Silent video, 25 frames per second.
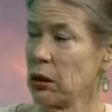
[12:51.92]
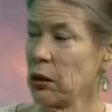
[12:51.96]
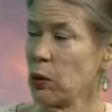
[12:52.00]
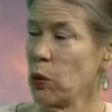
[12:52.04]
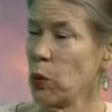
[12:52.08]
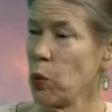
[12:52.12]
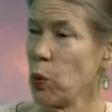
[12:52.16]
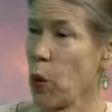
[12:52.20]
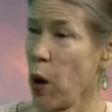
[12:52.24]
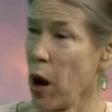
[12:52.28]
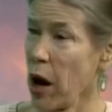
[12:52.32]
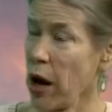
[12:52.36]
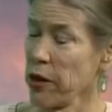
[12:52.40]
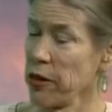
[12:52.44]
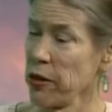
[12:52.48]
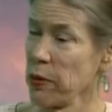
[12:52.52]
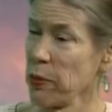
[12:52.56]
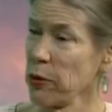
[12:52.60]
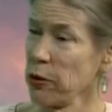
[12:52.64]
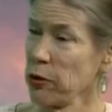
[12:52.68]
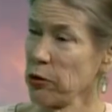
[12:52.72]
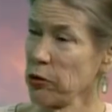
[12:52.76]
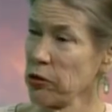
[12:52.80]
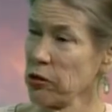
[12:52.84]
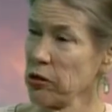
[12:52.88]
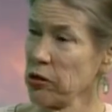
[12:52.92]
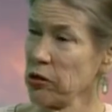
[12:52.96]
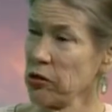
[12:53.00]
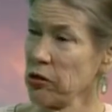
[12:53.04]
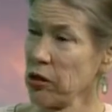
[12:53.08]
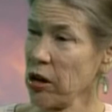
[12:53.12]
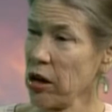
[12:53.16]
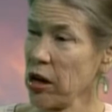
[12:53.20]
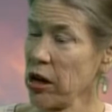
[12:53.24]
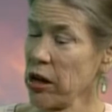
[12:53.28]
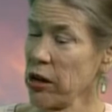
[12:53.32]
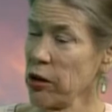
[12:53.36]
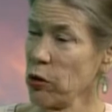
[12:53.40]
why the person
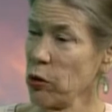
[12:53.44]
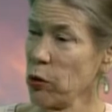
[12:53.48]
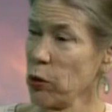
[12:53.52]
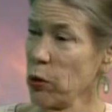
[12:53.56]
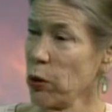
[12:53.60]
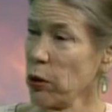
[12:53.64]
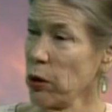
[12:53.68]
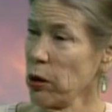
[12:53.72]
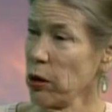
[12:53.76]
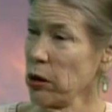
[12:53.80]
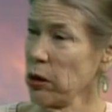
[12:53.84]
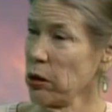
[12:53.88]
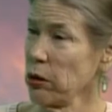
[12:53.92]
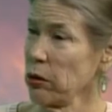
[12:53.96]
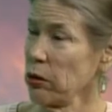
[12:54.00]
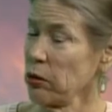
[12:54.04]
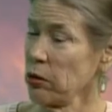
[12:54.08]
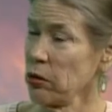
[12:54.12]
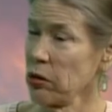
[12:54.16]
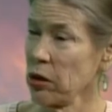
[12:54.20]
died, or